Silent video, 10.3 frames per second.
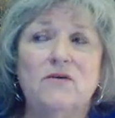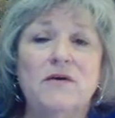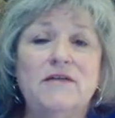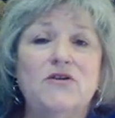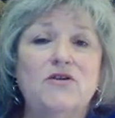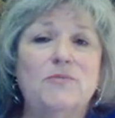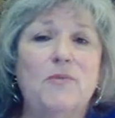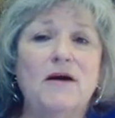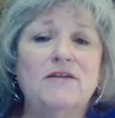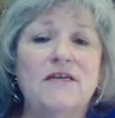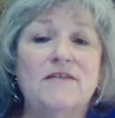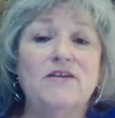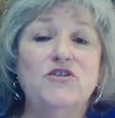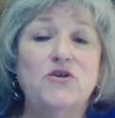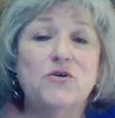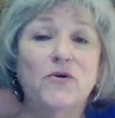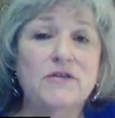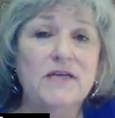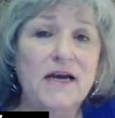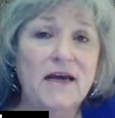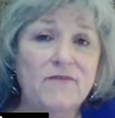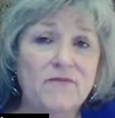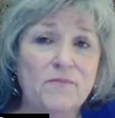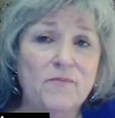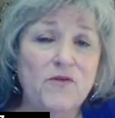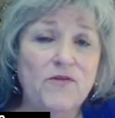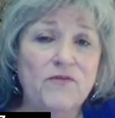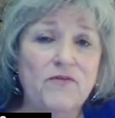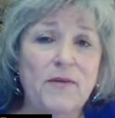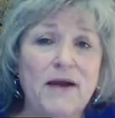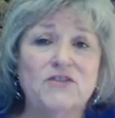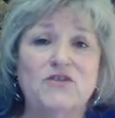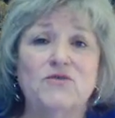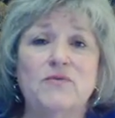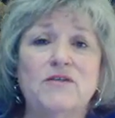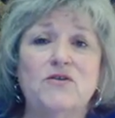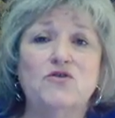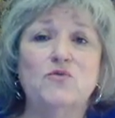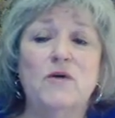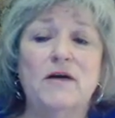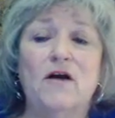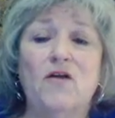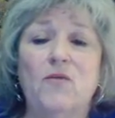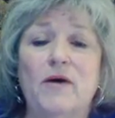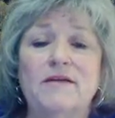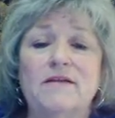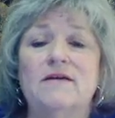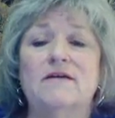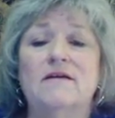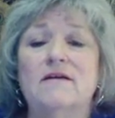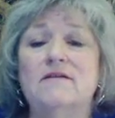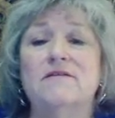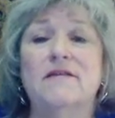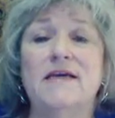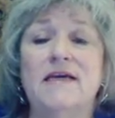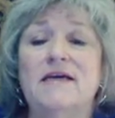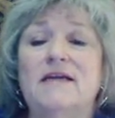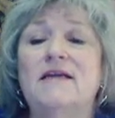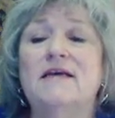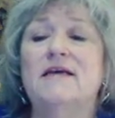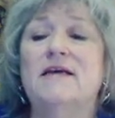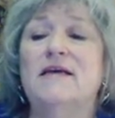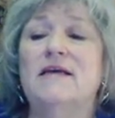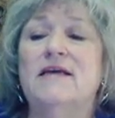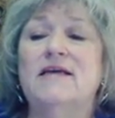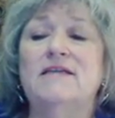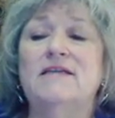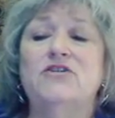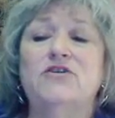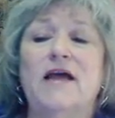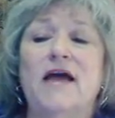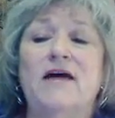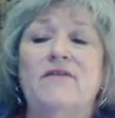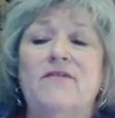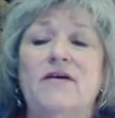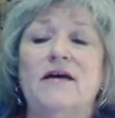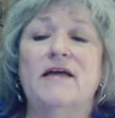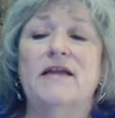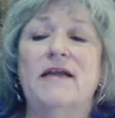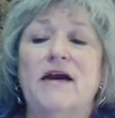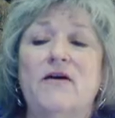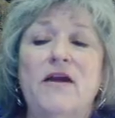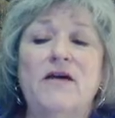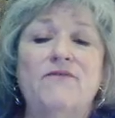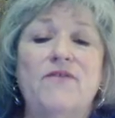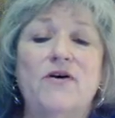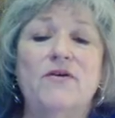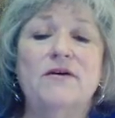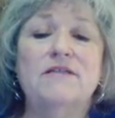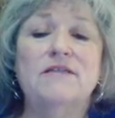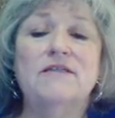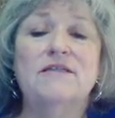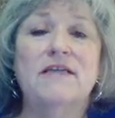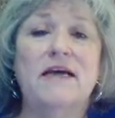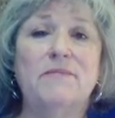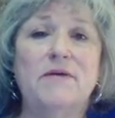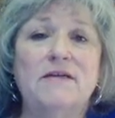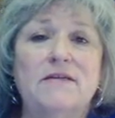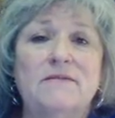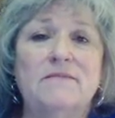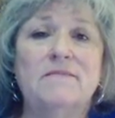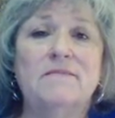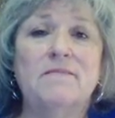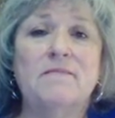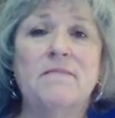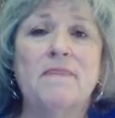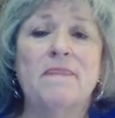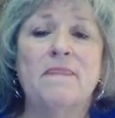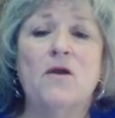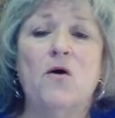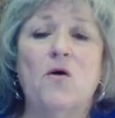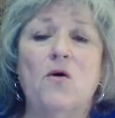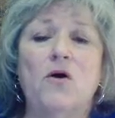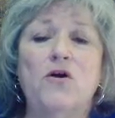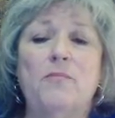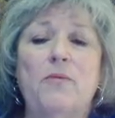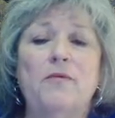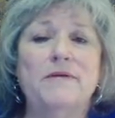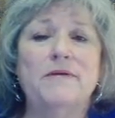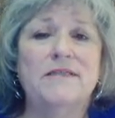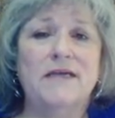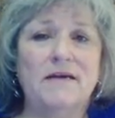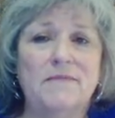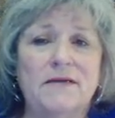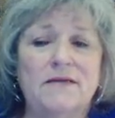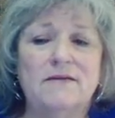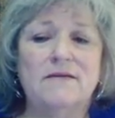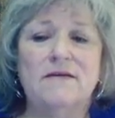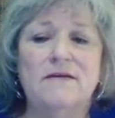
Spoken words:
research project that you're going to have moving from Action Research 1 all the way to the end, is that you'd have an area focus statement or your purpose statement,